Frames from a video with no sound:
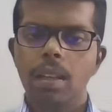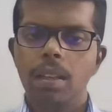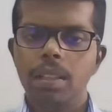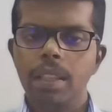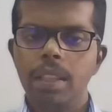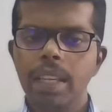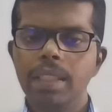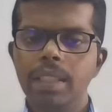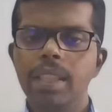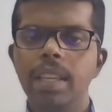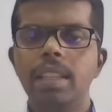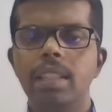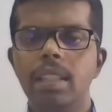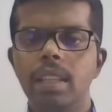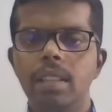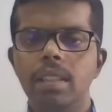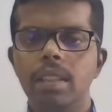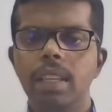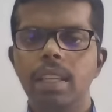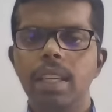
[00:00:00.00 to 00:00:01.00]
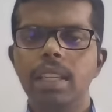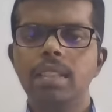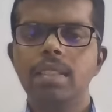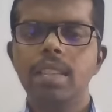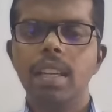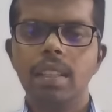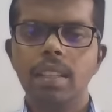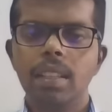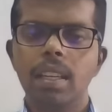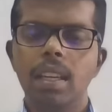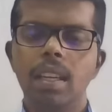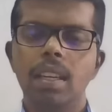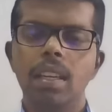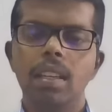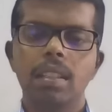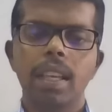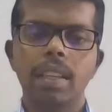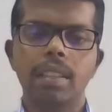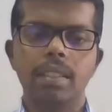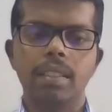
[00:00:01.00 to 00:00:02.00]
decent
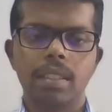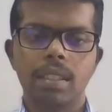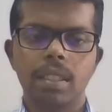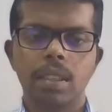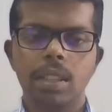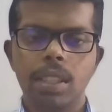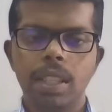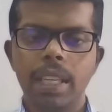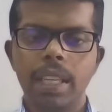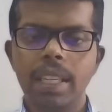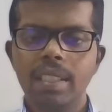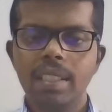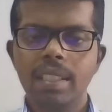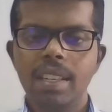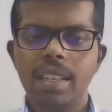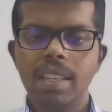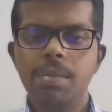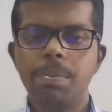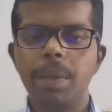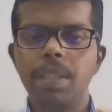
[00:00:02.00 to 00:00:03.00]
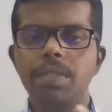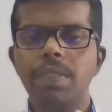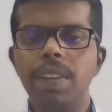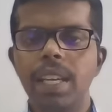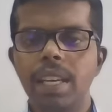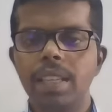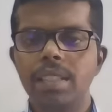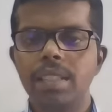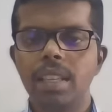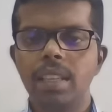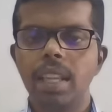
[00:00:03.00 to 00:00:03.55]
things, decent specification.